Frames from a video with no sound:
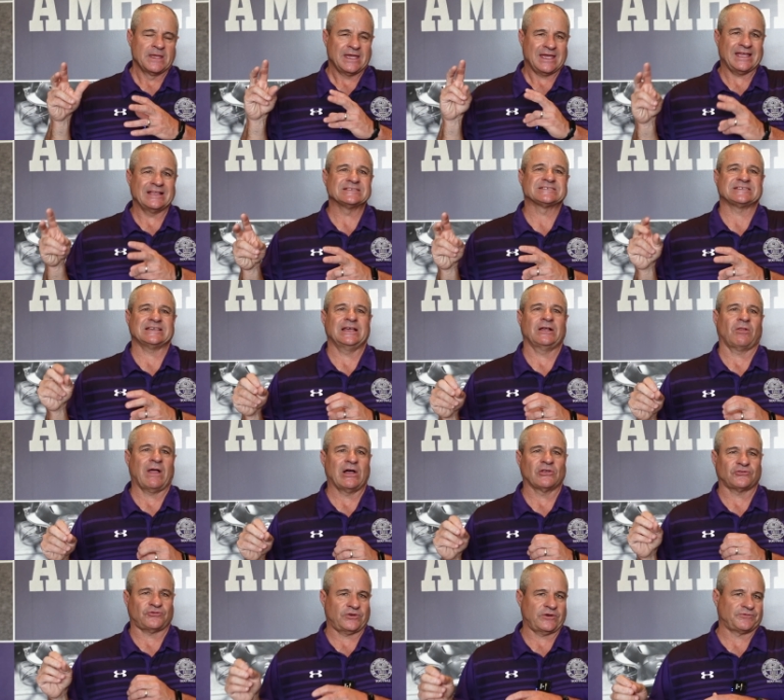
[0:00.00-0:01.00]
NCAA
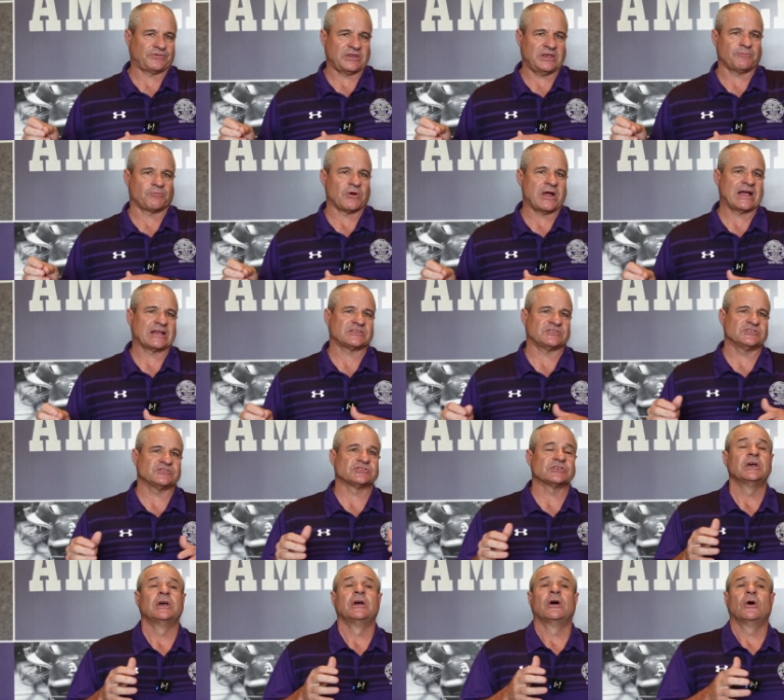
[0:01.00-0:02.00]
allows 15
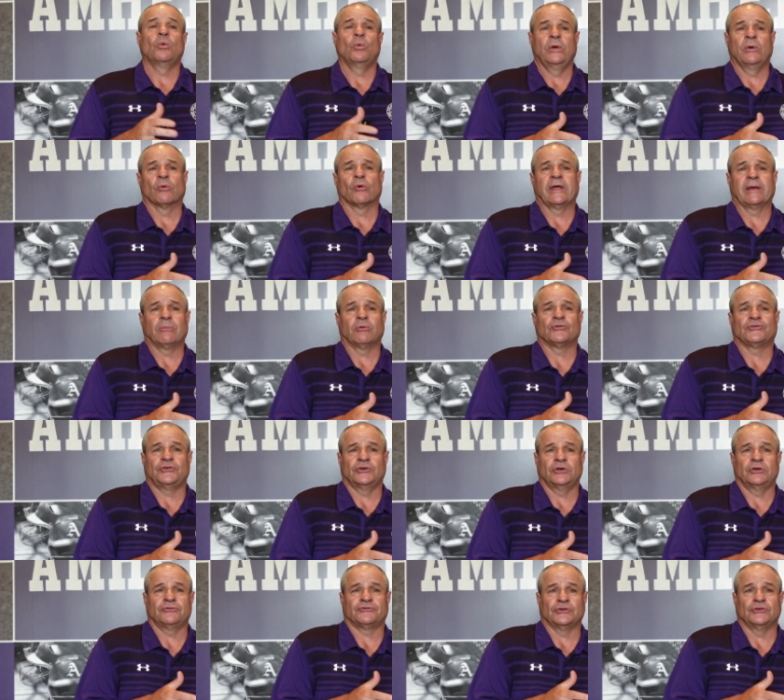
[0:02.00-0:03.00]
practices. We were able
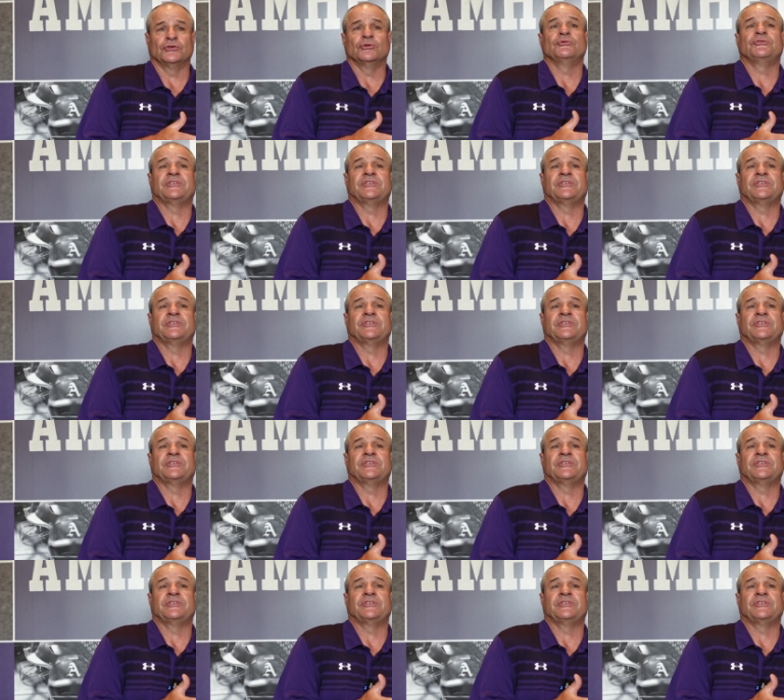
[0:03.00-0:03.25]
to do